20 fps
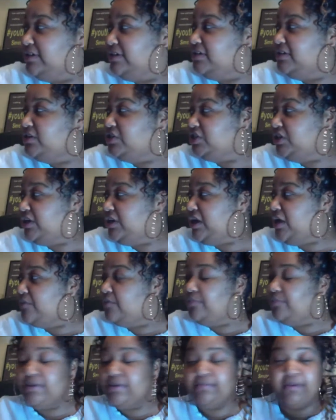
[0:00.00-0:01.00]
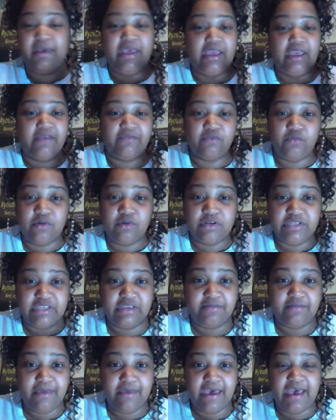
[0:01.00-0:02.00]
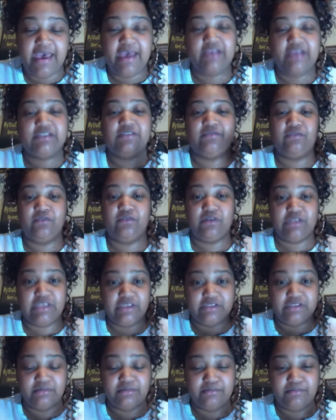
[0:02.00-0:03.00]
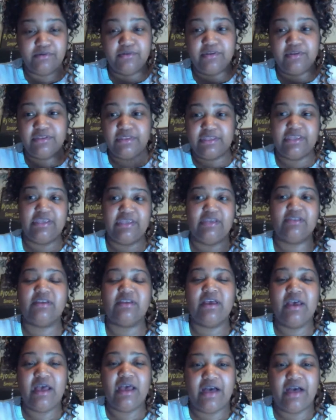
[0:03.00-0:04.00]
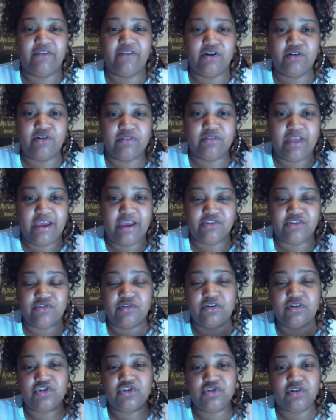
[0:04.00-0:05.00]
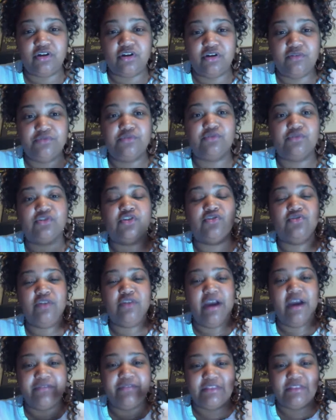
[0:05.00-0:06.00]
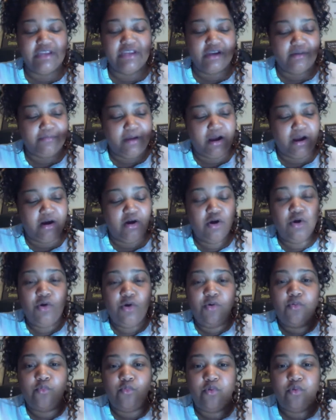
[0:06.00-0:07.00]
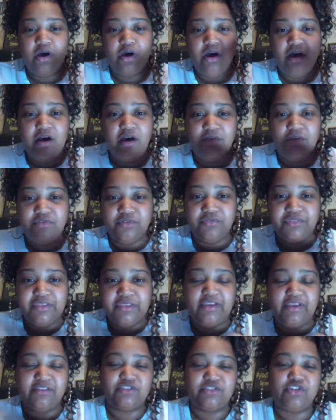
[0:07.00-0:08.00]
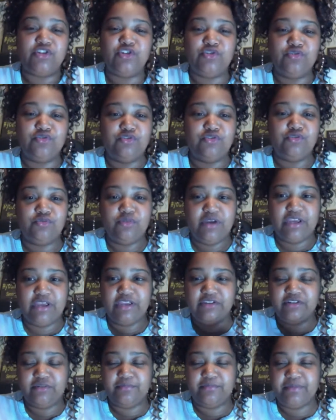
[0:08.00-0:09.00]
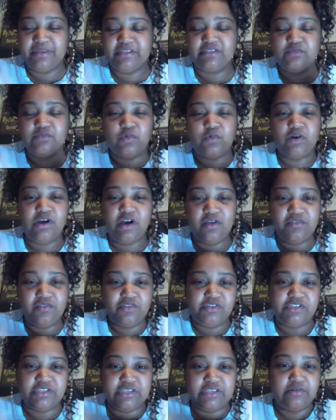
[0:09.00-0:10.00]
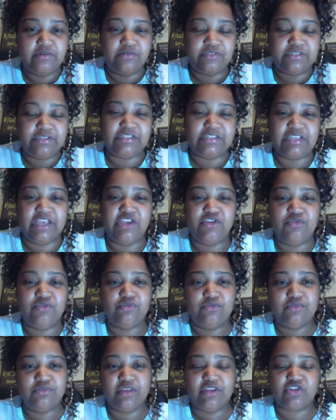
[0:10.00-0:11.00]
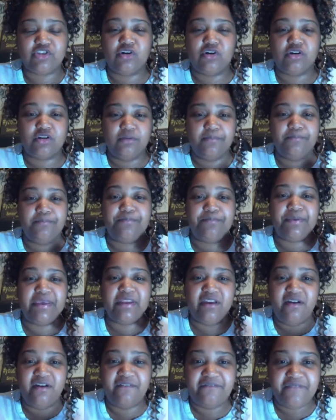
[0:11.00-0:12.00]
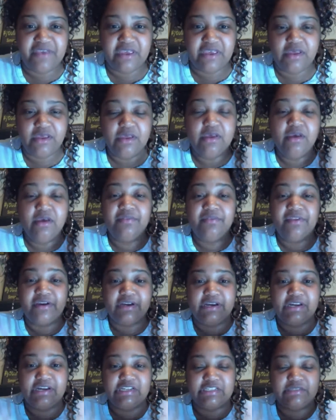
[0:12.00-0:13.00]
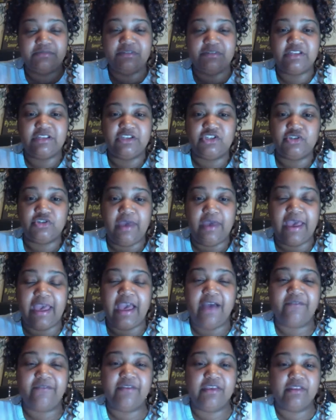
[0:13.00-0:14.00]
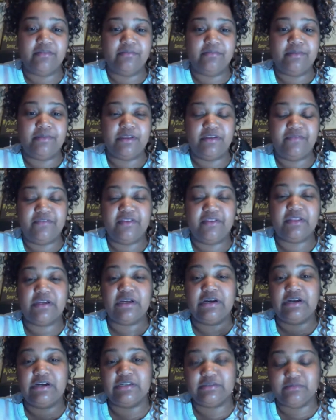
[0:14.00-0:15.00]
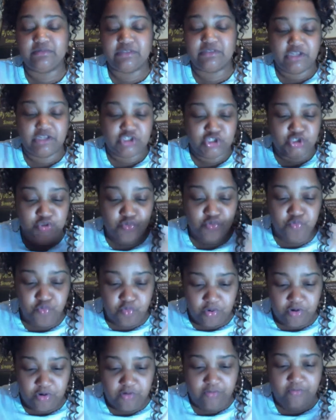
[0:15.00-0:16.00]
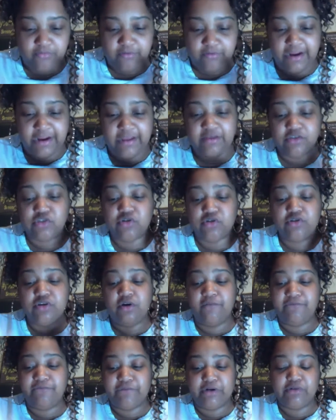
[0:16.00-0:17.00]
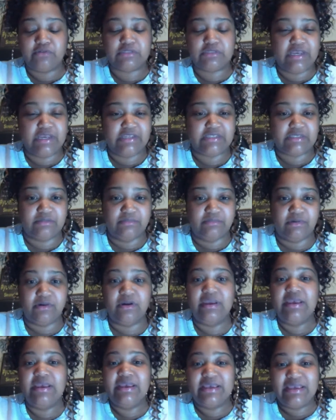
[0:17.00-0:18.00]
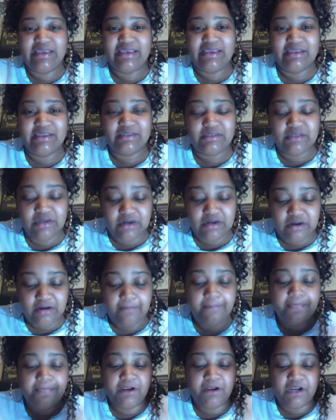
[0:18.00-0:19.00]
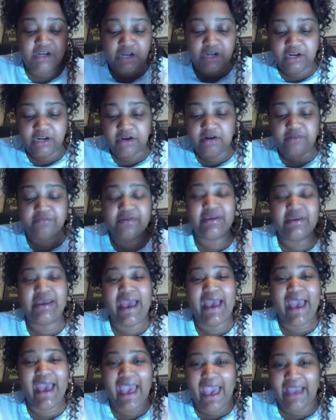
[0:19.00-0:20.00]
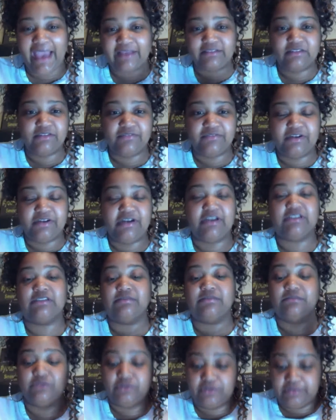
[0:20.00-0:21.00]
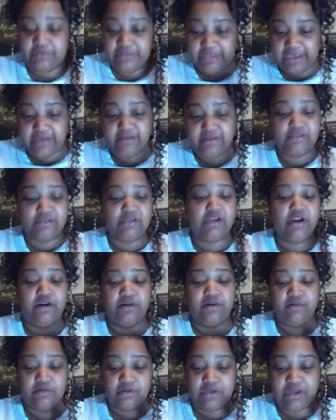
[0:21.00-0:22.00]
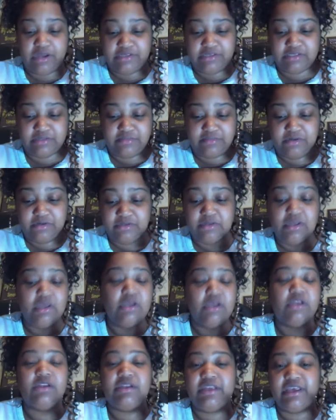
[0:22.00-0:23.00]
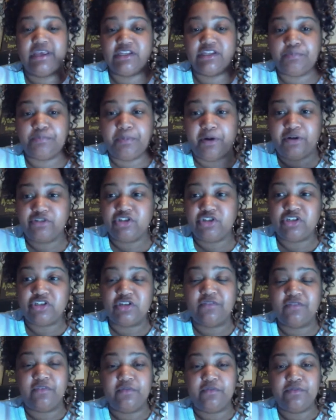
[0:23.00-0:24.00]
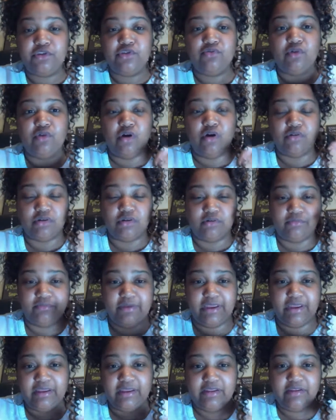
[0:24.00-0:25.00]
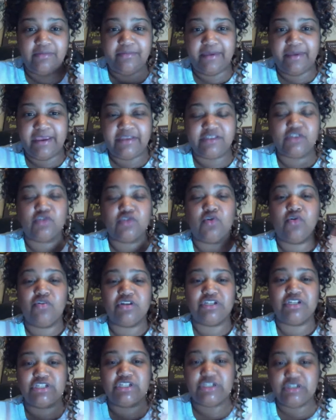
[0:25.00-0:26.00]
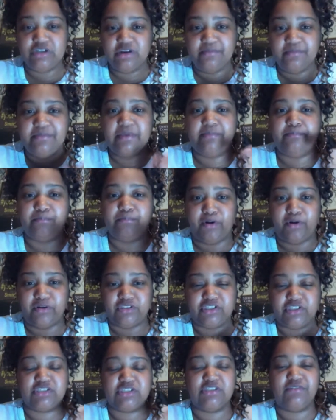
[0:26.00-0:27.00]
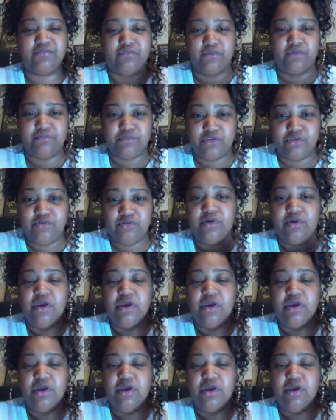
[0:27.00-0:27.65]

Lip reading: to share that with people. Hey, if you want to get masks, if you want to get some beauty things, I have an online store that you can go through. So you have to think about what other things are you doing in your business? What other skill sets can you do that's going to benefit the customers that you have and the benefit the customers that you want, right? So your first customer is the current active customer. That is the customers that is purchasing from you on a regular basis or should be purchasing from you